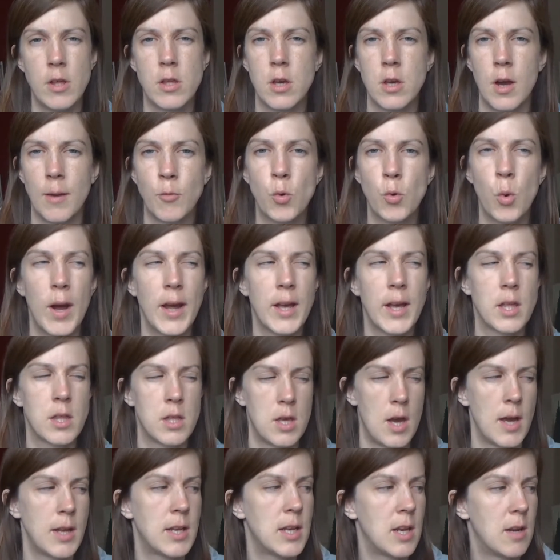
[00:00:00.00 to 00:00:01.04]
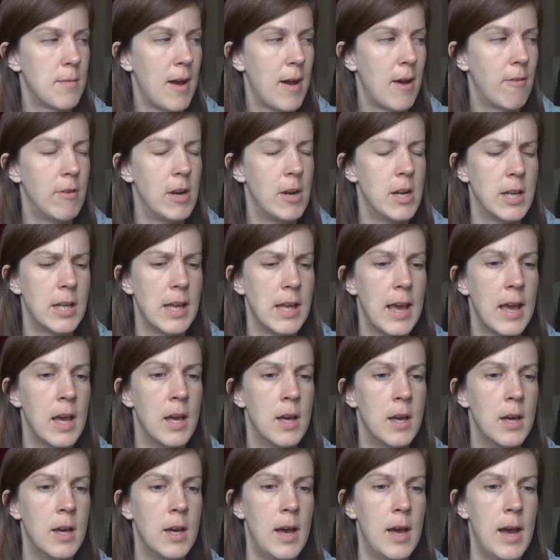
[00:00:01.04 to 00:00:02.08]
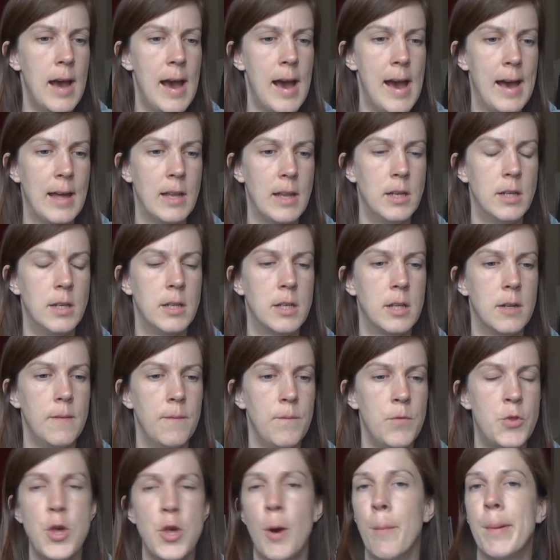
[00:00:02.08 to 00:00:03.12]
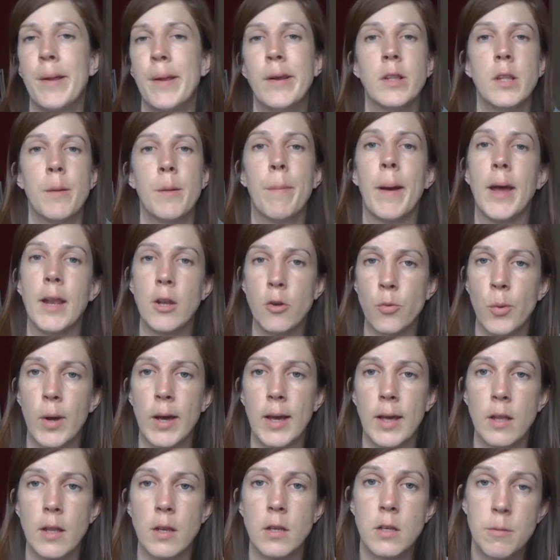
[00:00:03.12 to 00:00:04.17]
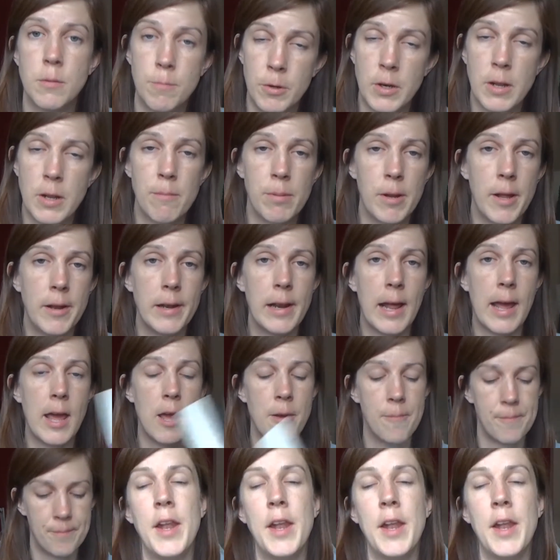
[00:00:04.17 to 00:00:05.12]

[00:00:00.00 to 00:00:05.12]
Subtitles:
So I'm quite excited about reading it and jumping on the bandwagon, to put it bluntly.